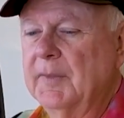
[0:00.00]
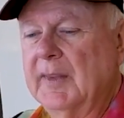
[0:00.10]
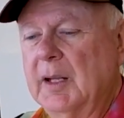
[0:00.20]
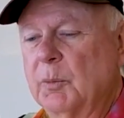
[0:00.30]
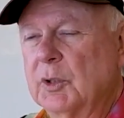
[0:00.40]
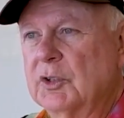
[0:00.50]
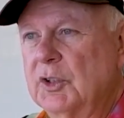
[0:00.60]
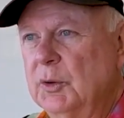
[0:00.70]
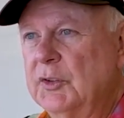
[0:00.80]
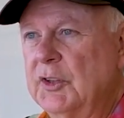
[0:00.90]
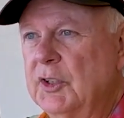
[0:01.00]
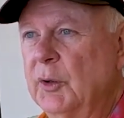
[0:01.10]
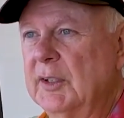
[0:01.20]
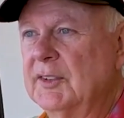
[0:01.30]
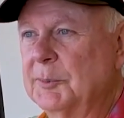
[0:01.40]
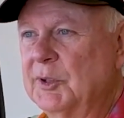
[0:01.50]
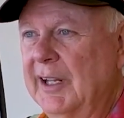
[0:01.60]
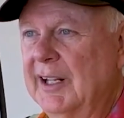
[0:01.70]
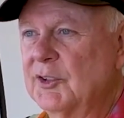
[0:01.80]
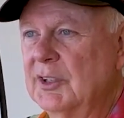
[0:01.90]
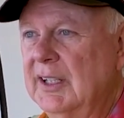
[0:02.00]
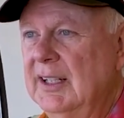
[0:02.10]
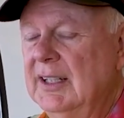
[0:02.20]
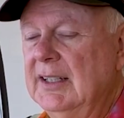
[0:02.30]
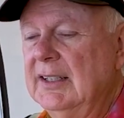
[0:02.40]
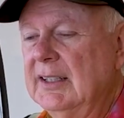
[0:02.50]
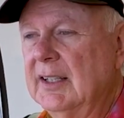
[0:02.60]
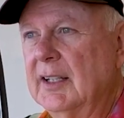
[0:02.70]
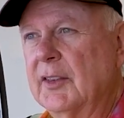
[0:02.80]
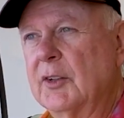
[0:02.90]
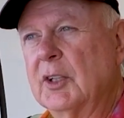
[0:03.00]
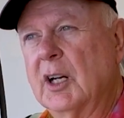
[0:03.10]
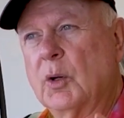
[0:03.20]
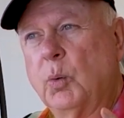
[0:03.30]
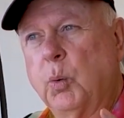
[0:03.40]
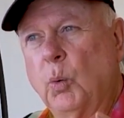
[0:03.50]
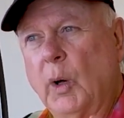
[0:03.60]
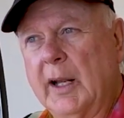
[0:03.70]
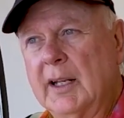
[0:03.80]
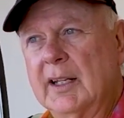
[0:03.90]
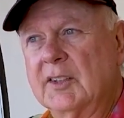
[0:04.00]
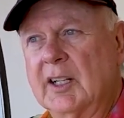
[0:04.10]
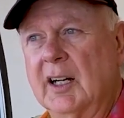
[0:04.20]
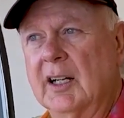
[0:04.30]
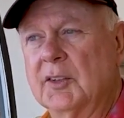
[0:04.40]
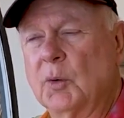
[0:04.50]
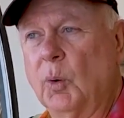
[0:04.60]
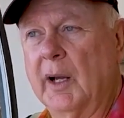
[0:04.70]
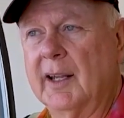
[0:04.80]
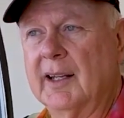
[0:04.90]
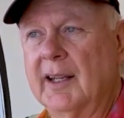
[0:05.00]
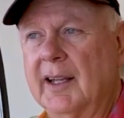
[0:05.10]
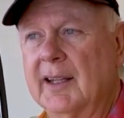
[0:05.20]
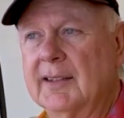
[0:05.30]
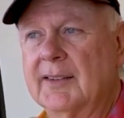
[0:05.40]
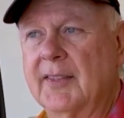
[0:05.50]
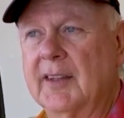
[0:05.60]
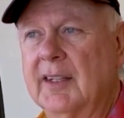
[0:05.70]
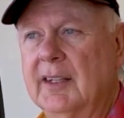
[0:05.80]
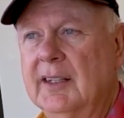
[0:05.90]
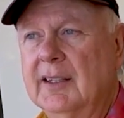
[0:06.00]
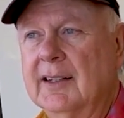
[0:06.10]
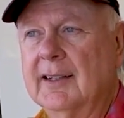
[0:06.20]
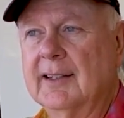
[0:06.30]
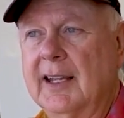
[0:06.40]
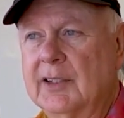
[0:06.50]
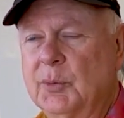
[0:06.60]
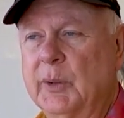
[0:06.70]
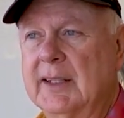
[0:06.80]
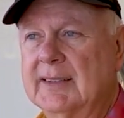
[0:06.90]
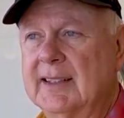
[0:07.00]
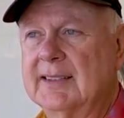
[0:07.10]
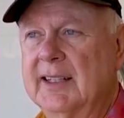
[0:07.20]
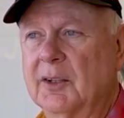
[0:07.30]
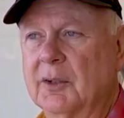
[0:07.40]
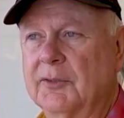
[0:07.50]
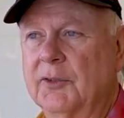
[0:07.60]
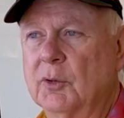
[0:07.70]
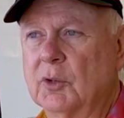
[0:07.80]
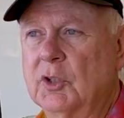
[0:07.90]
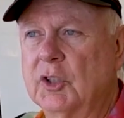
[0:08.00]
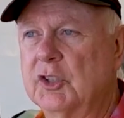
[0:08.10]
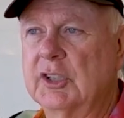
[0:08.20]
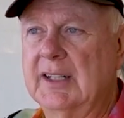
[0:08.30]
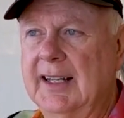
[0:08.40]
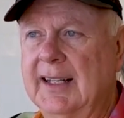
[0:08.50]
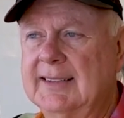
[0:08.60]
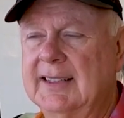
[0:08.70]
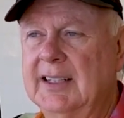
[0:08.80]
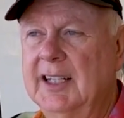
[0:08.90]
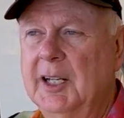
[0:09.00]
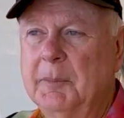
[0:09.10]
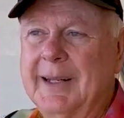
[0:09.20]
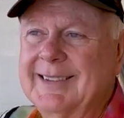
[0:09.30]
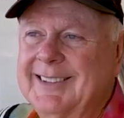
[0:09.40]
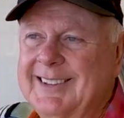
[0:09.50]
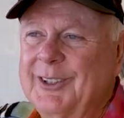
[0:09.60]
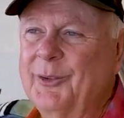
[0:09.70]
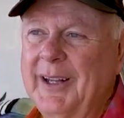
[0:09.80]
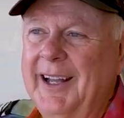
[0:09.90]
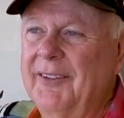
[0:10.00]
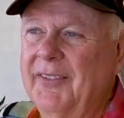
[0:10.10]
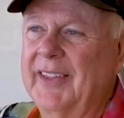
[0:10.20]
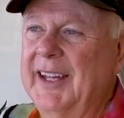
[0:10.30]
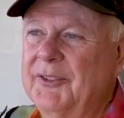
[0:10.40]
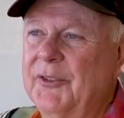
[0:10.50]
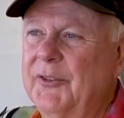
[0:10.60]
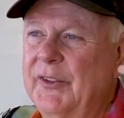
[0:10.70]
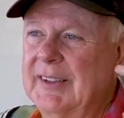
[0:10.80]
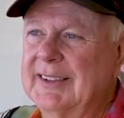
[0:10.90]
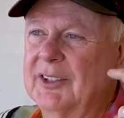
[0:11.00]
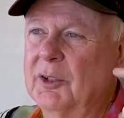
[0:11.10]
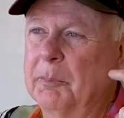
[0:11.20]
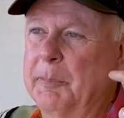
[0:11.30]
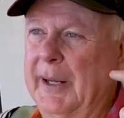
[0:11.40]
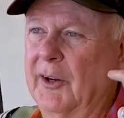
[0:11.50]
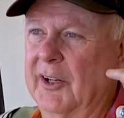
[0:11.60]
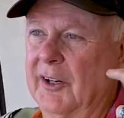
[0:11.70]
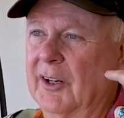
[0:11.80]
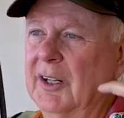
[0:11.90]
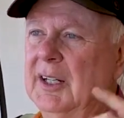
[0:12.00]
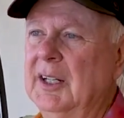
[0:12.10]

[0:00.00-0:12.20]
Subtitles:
They reduce the noise substantially. They're not quite as quiet as the 820s, let's say, or a full cushion headset, because they don't have that physical barrier.